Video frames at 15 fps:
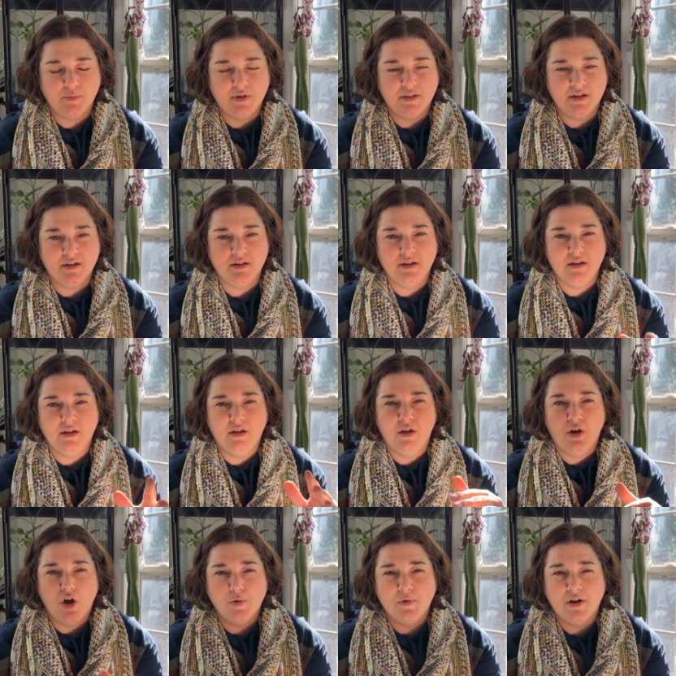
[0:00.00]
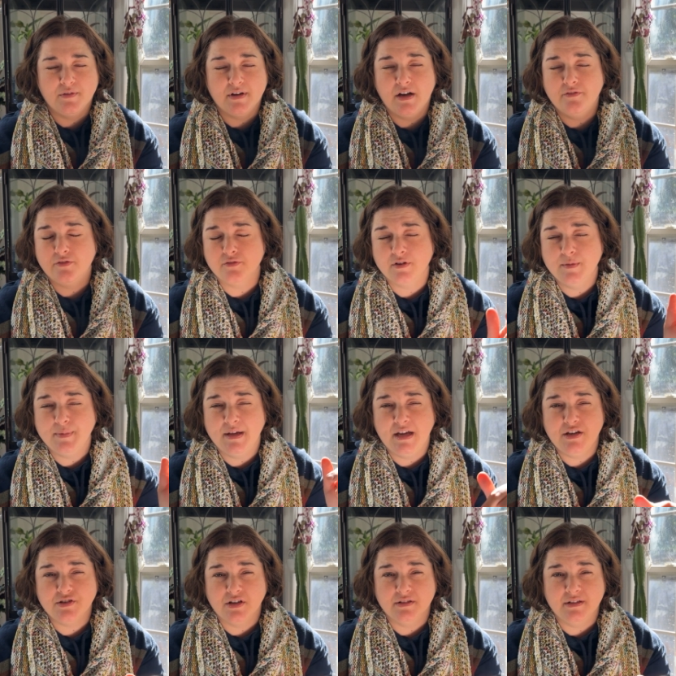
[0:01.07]
with it on my Ravelry
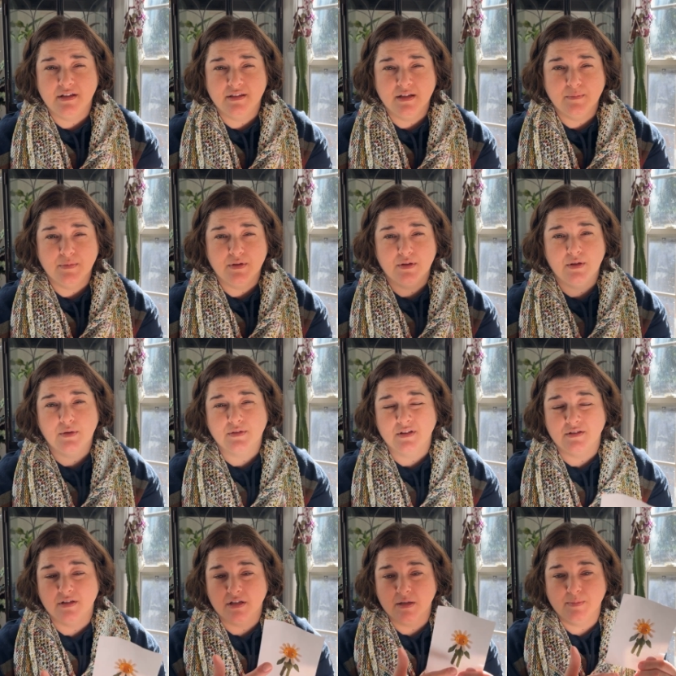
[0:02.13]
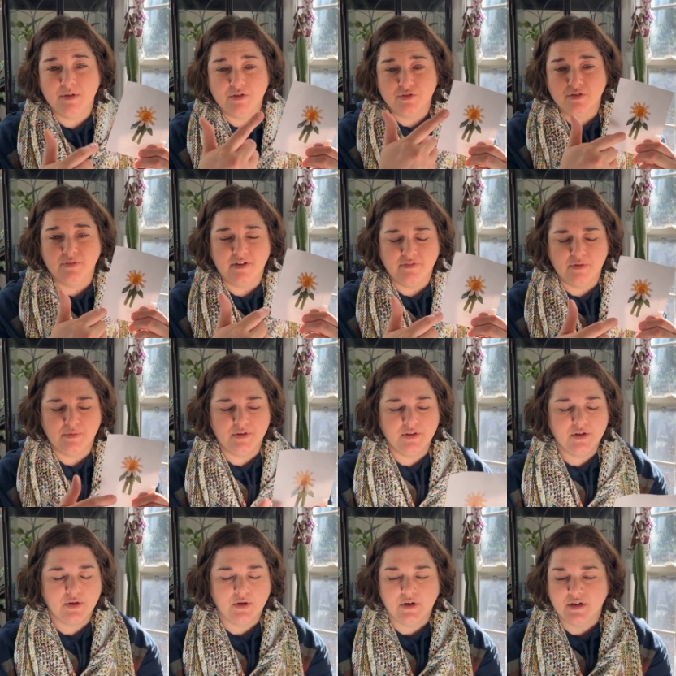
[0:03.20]
page. I'll link that below because I took a picture of every one of
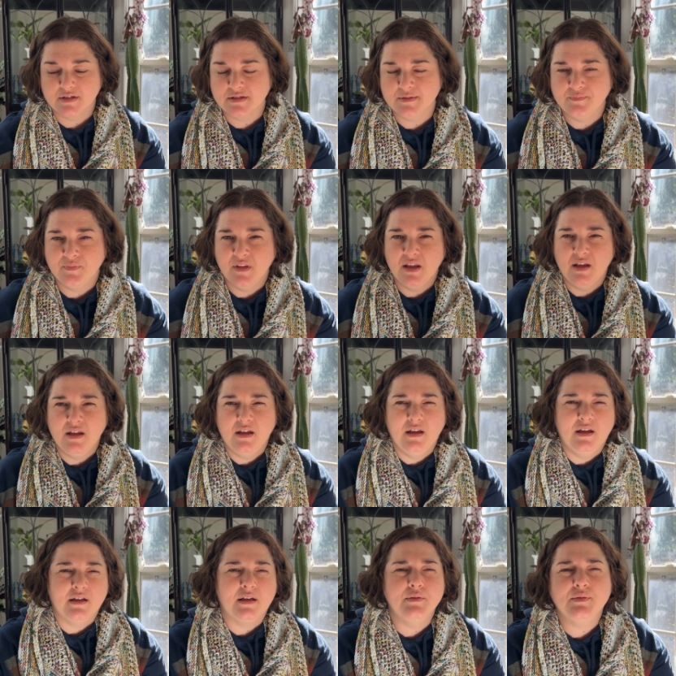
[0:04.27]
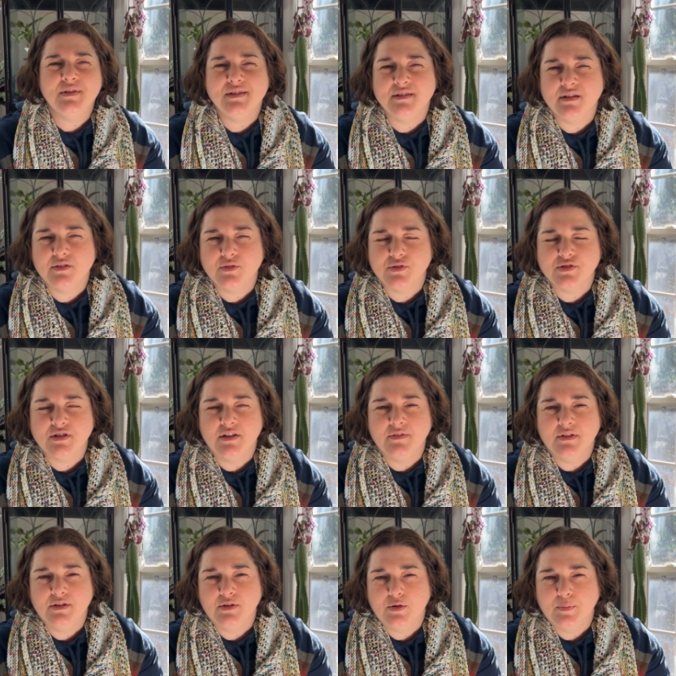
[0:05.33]
the cards comes with six or
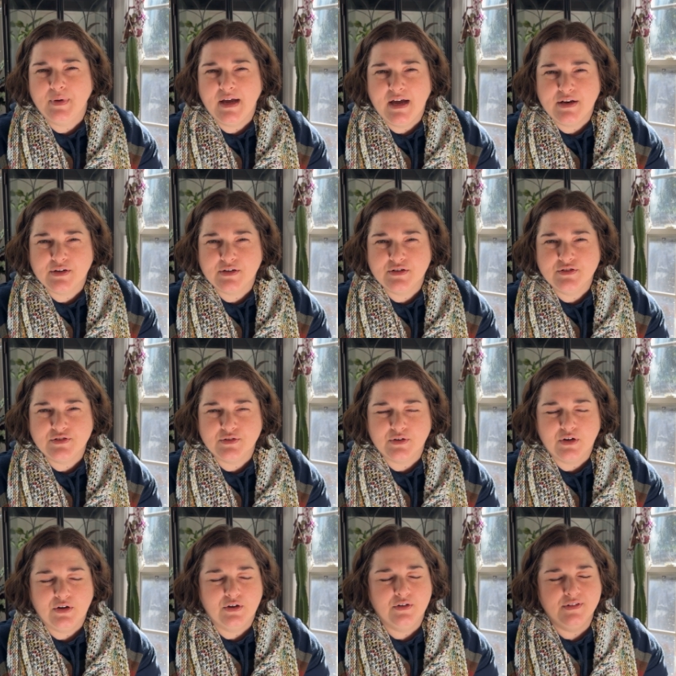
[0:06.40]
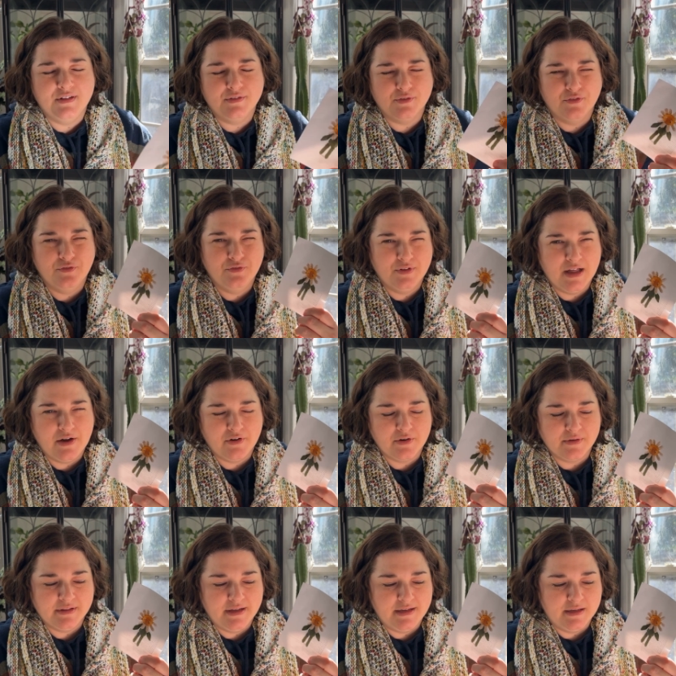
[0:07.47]
seven little patterns. They're all these little flower
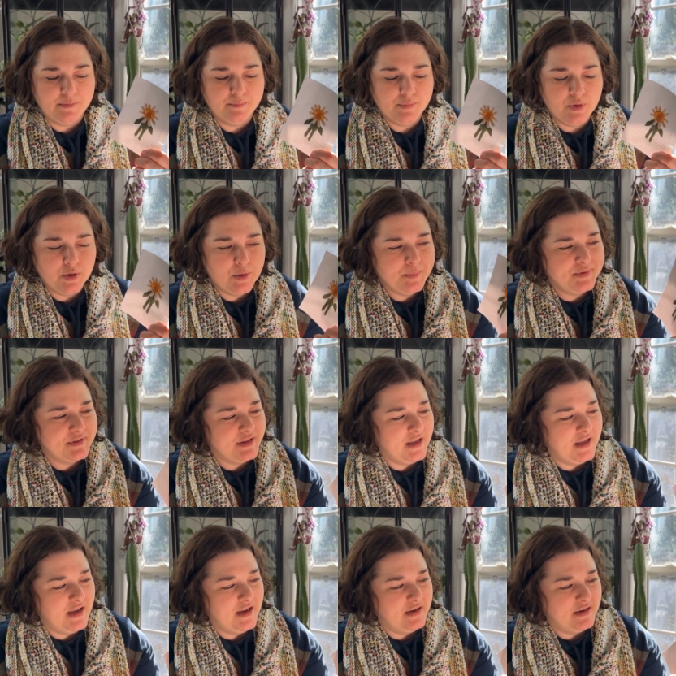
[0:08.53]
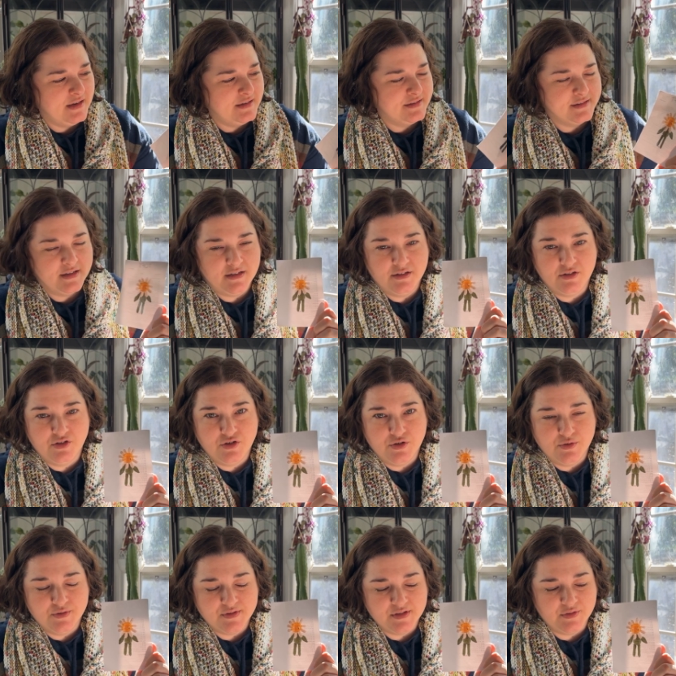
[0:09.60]
related bulbs and I decided to
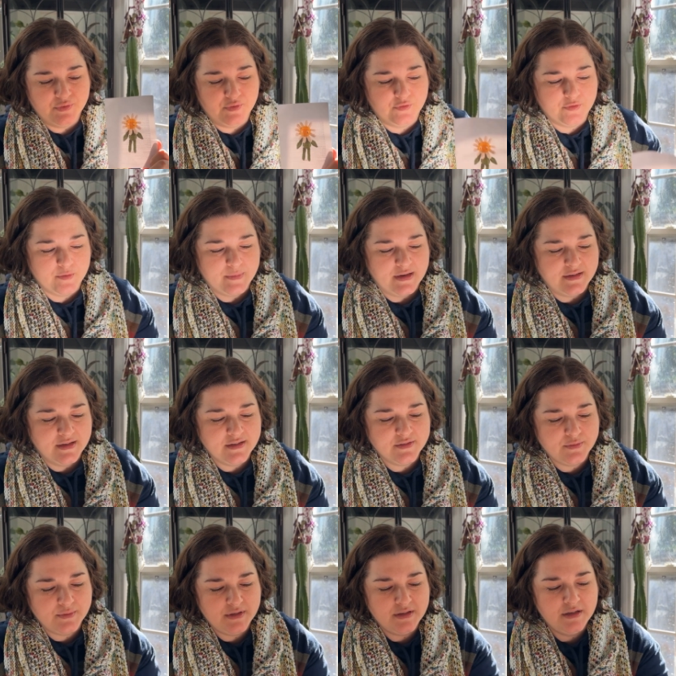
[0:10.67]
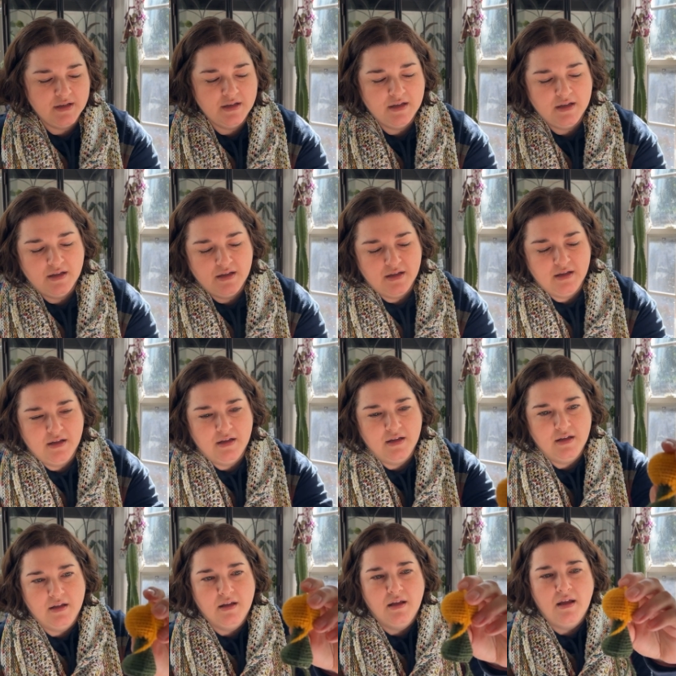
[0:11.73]
choose this one for my next one.
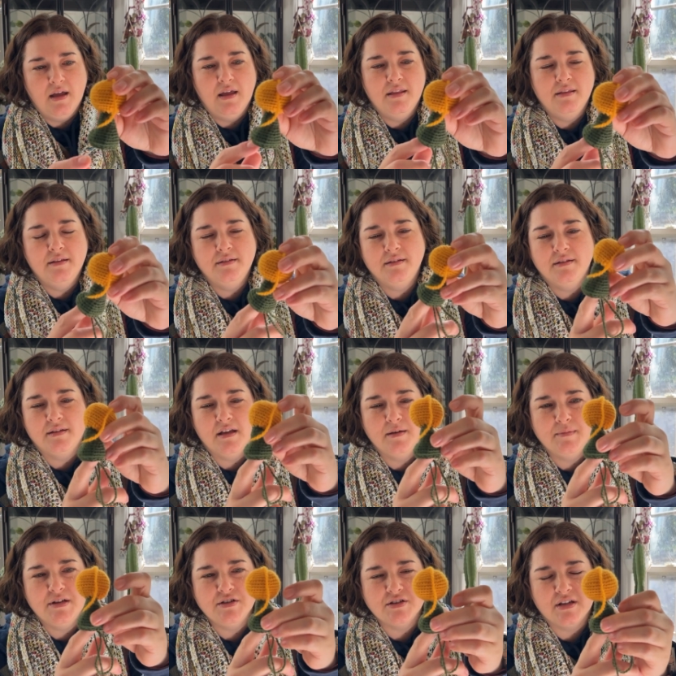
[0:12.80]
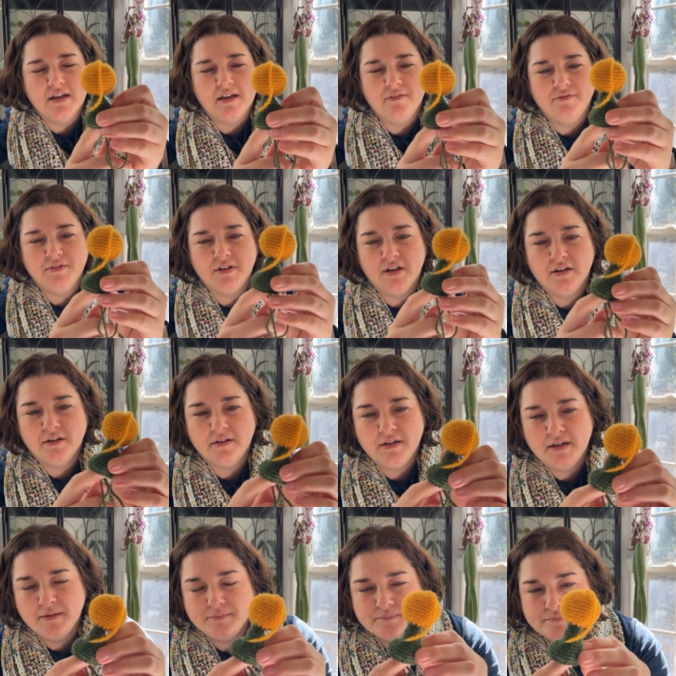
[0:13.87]
And this is how much I have done on it.